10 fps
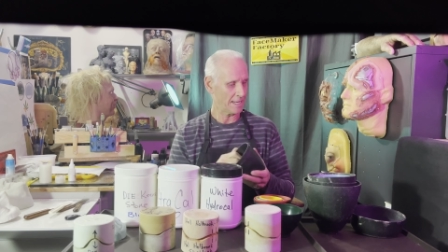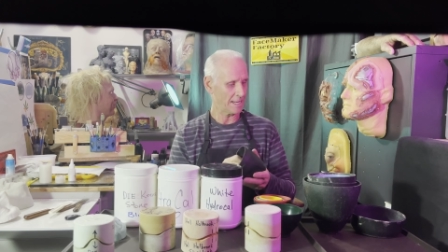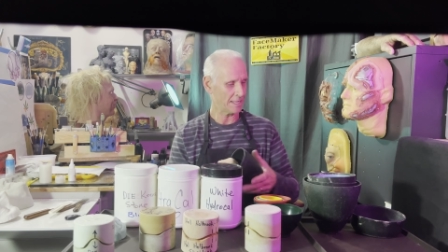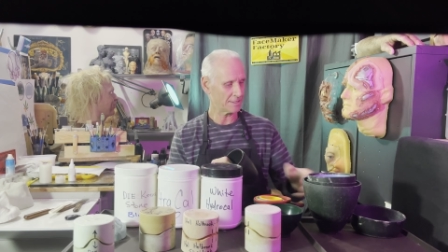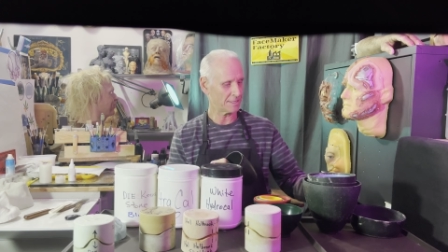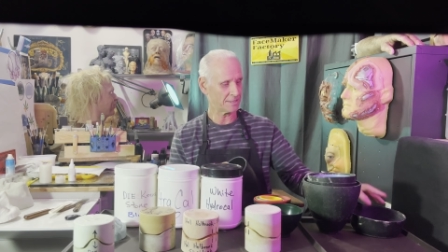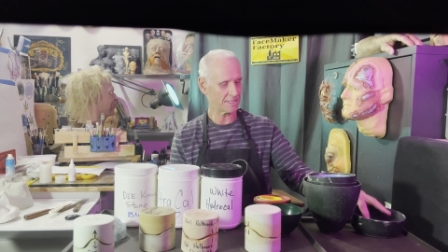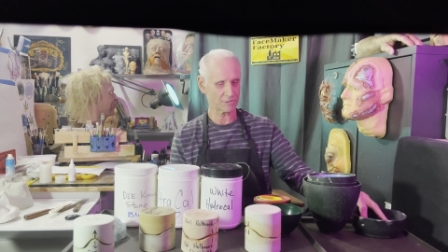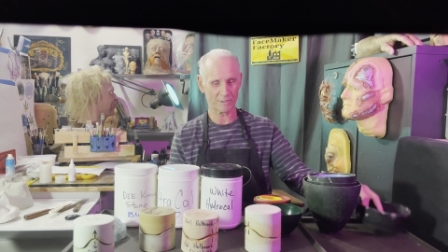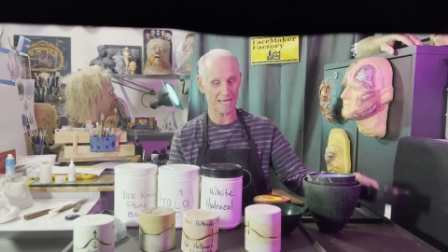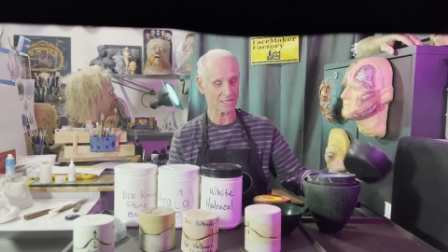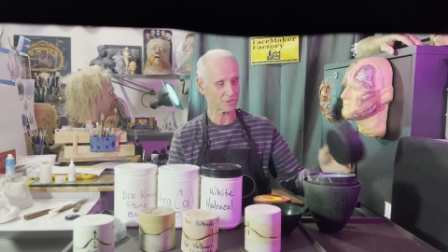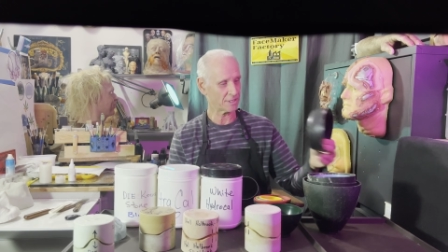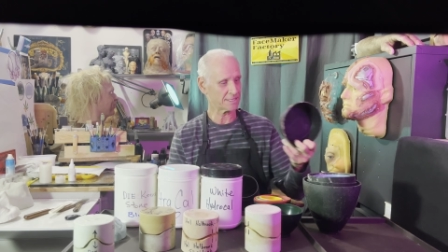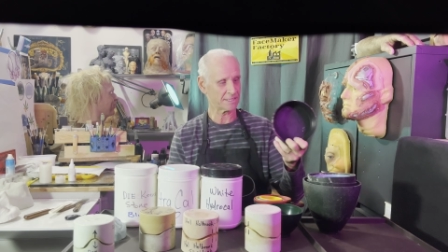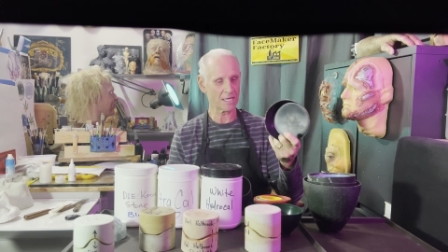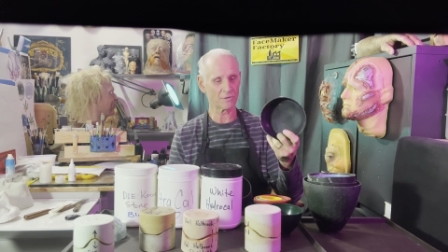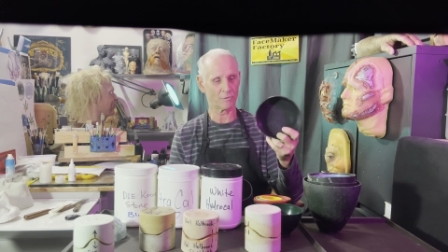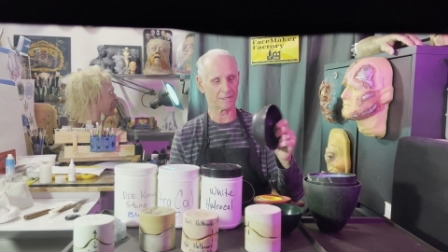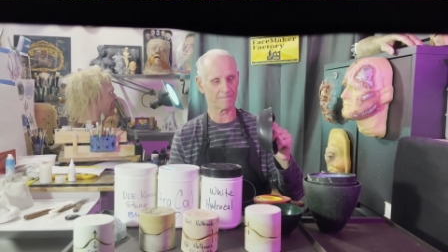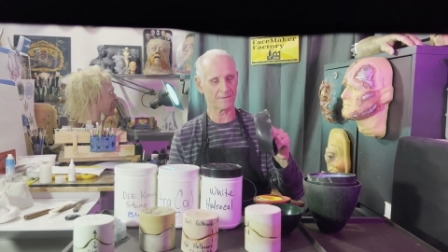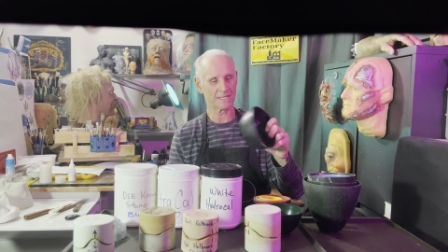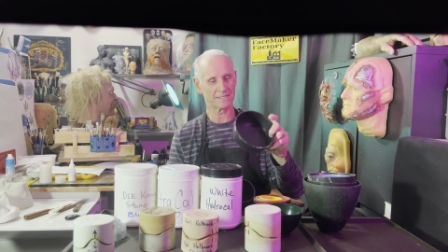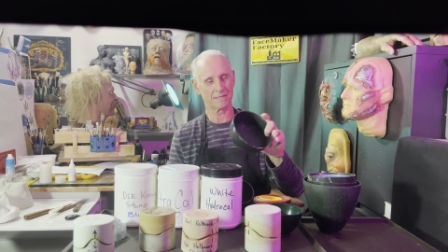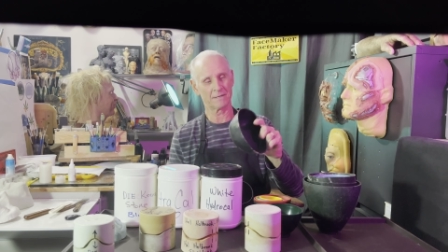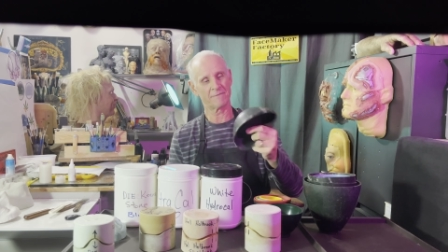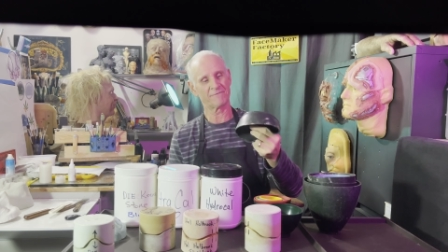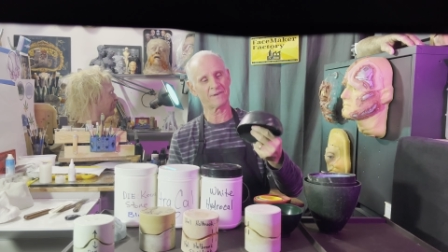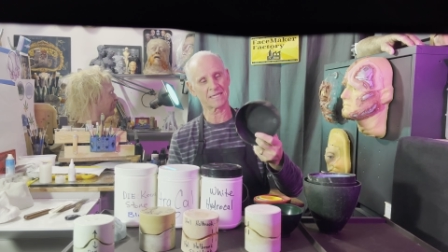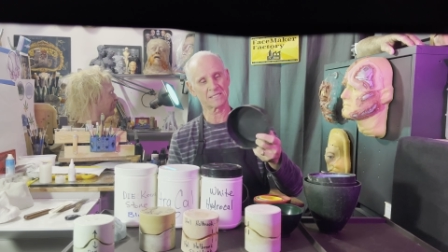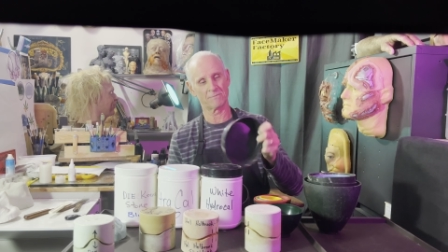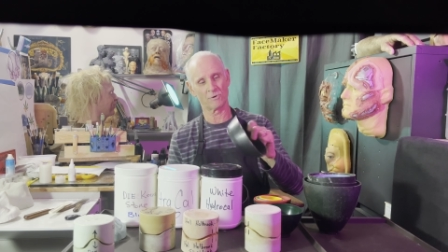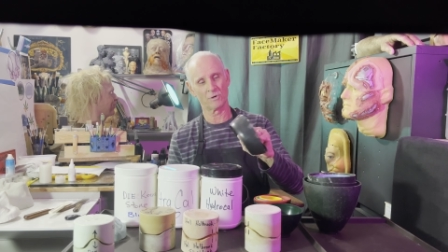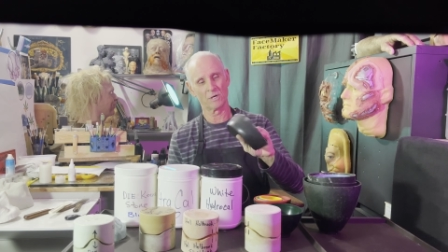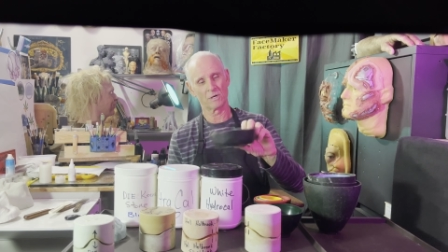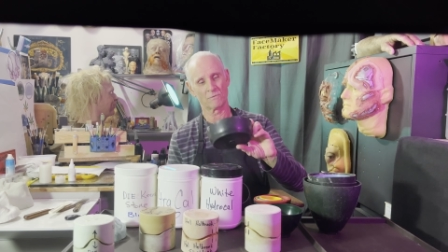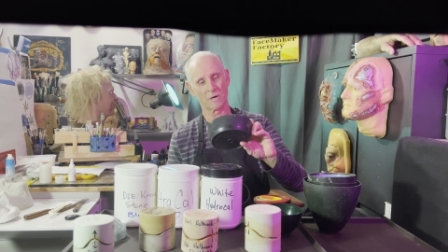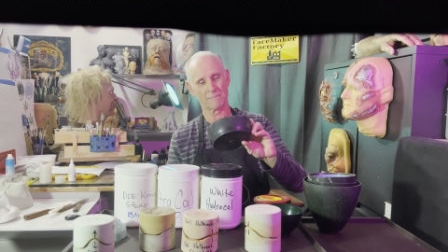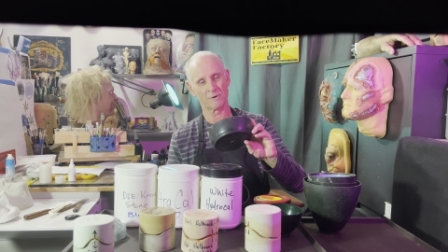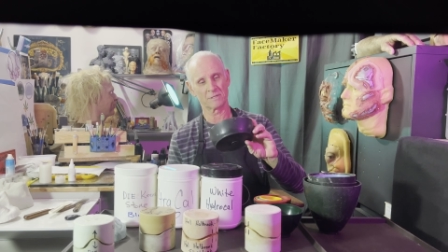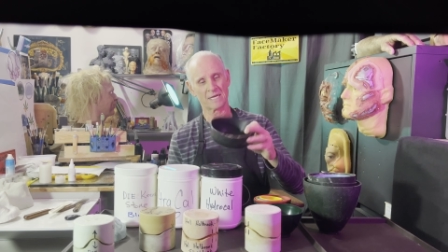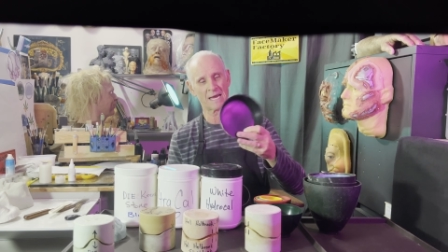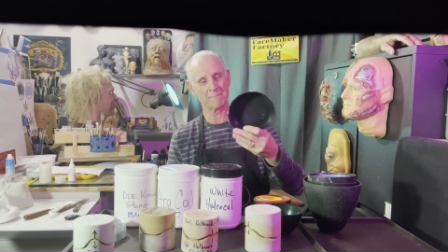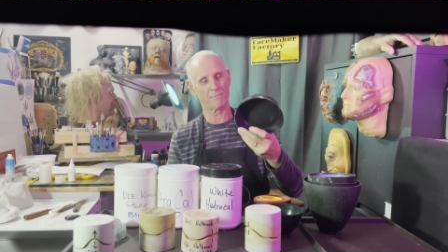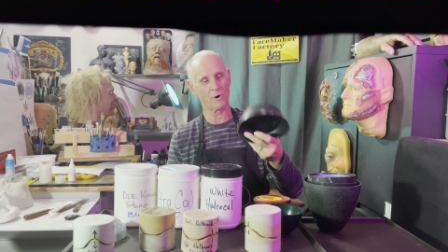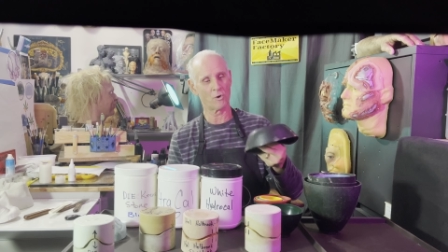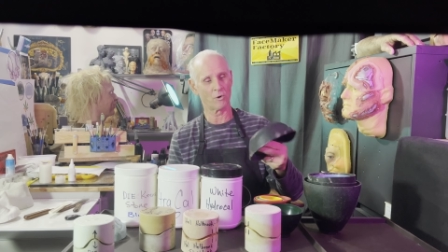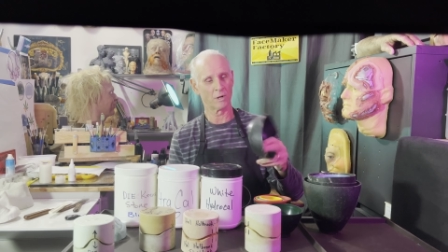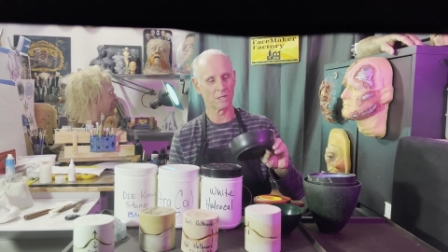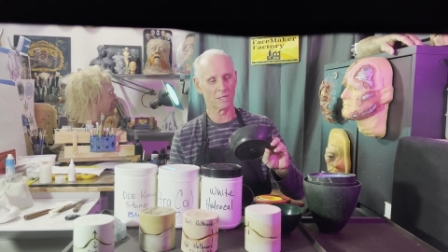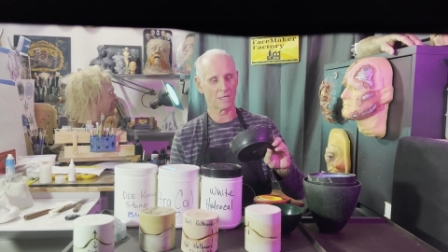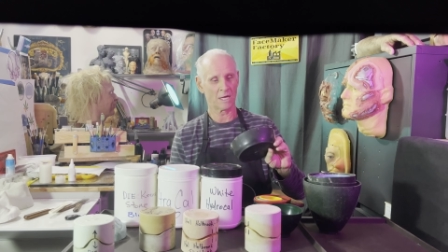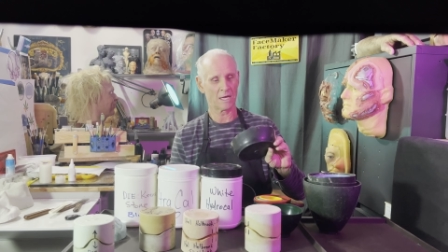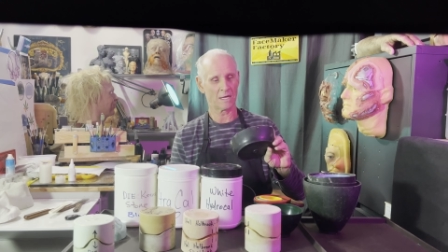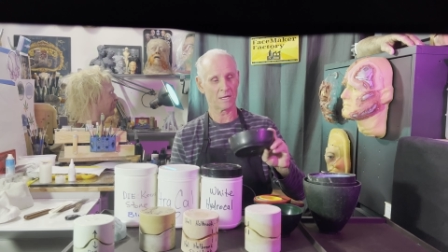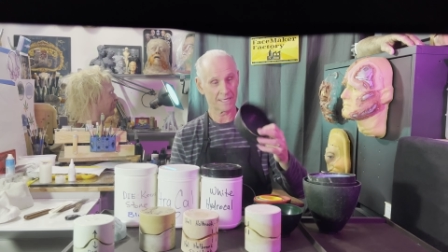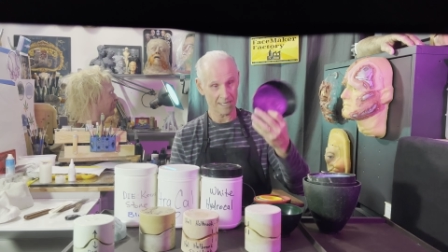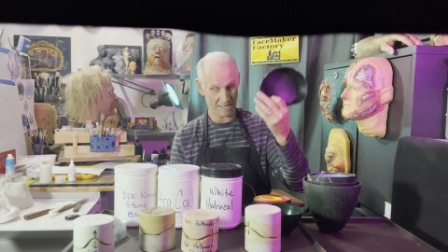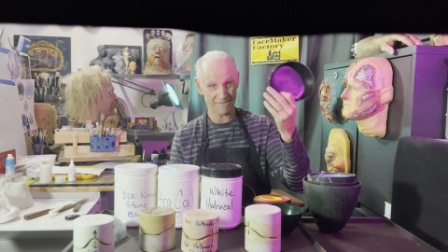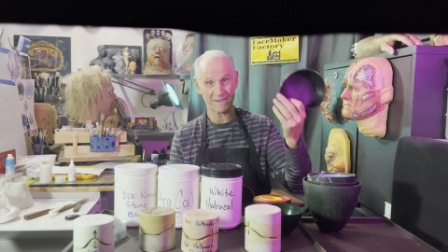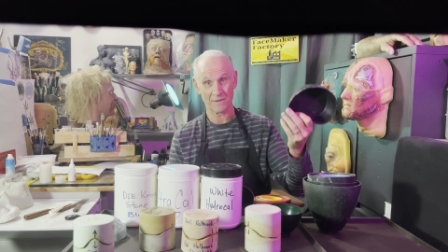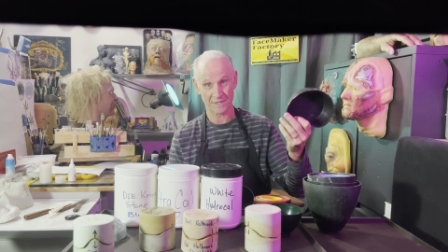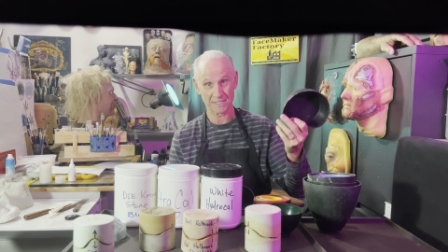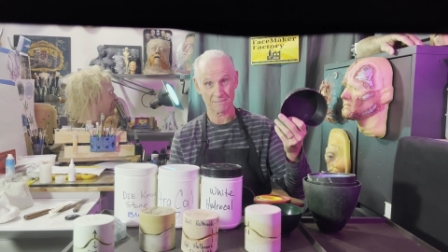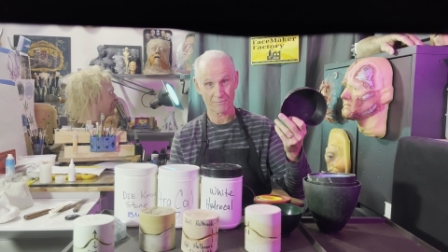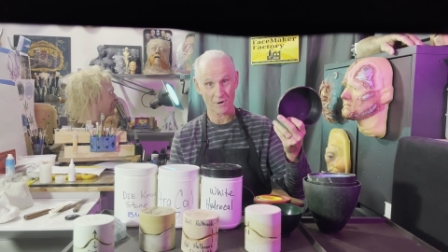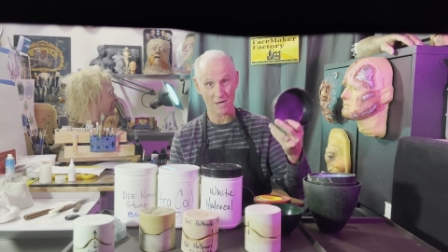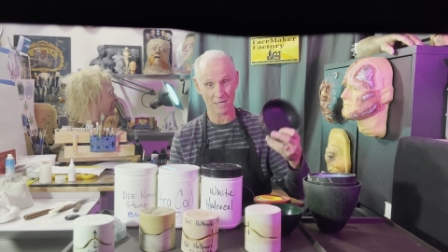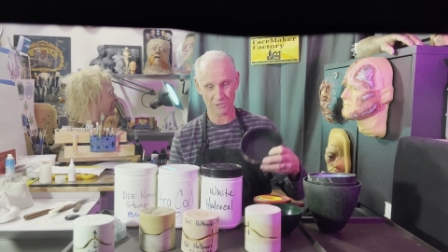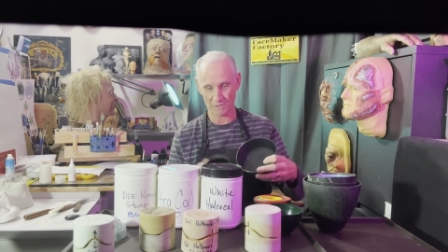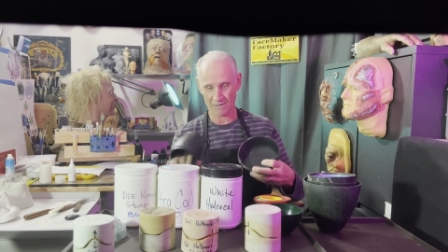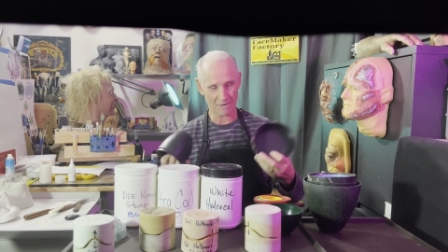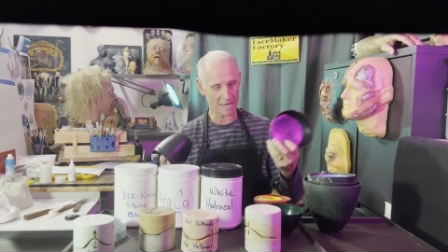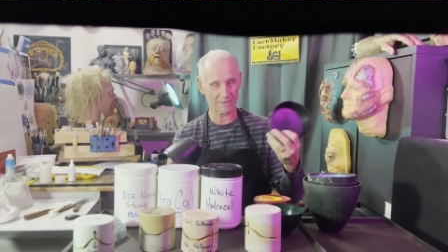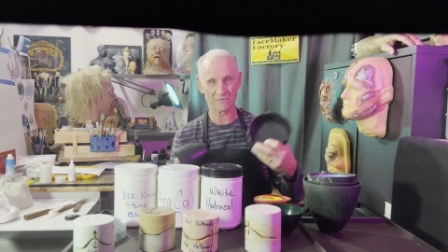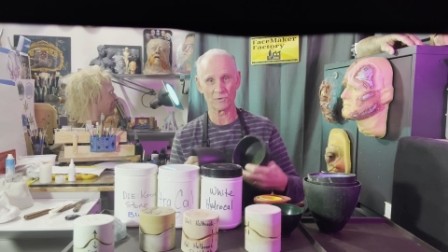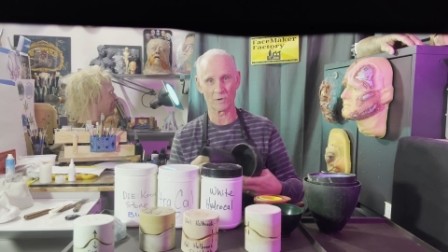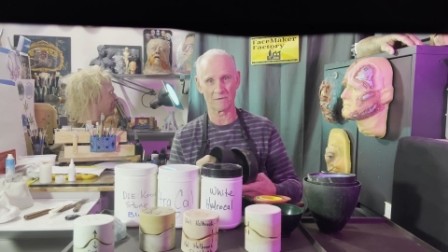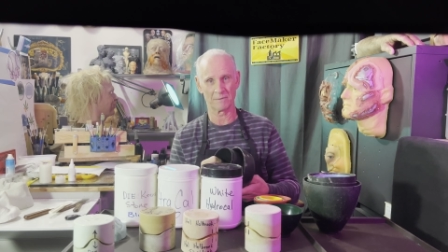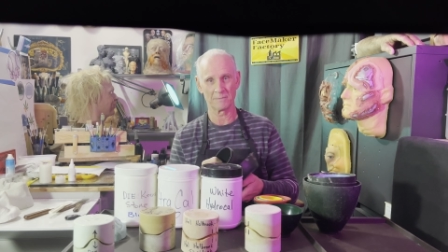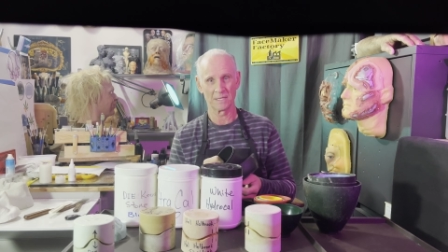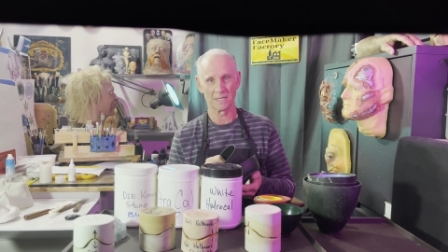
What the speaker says: And this one actually is another one. It's a flexible rubber type bowl. Again, I found these in Prague, so I grabbed a few of them.